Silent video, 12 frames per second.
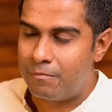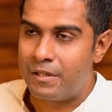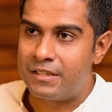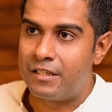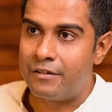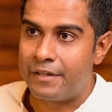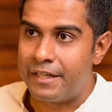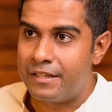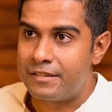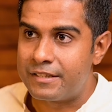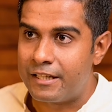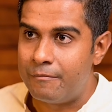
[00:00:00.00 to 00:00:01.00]
but the
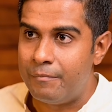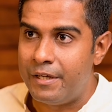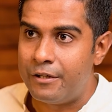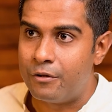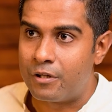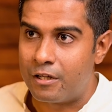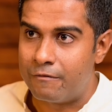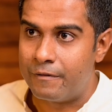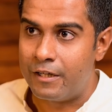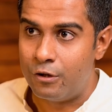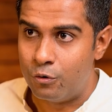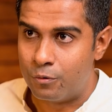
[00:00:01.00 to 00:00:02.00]
dryness can make your
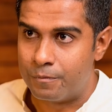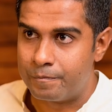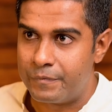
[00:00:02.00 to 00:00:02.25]
kapha low.